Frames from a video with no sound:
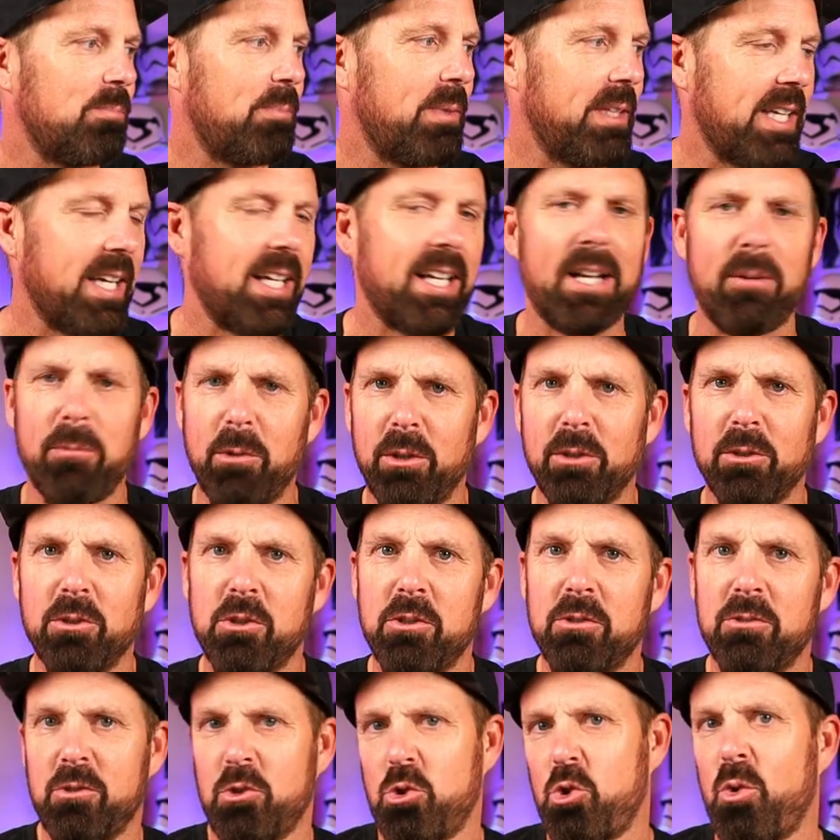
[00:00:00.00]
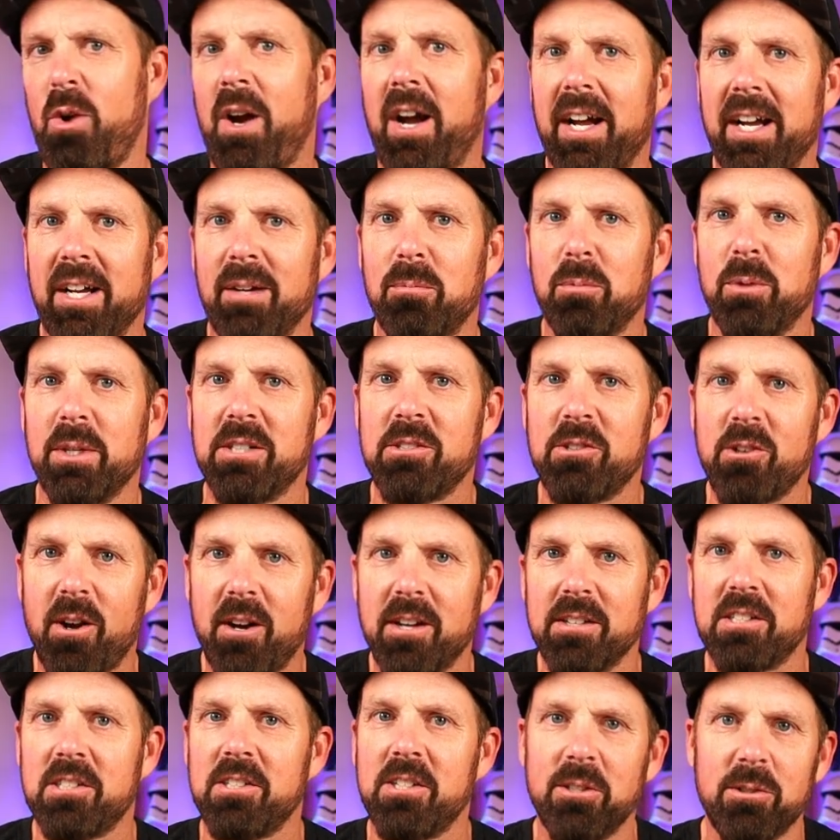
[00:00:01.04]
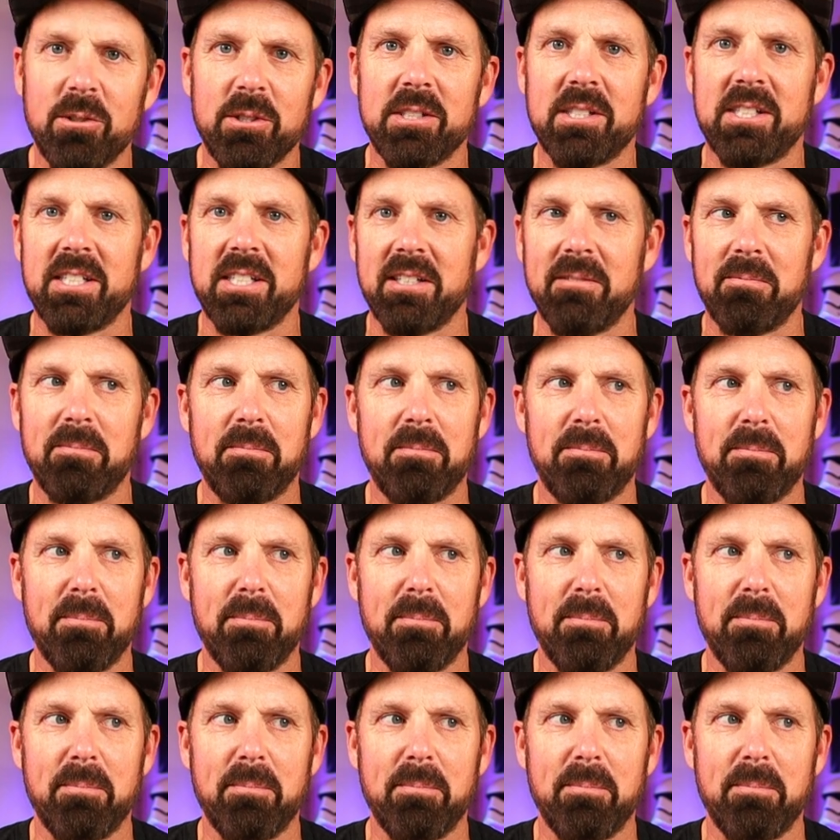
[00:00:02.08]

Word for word: but then I will try them with sauce too to see if,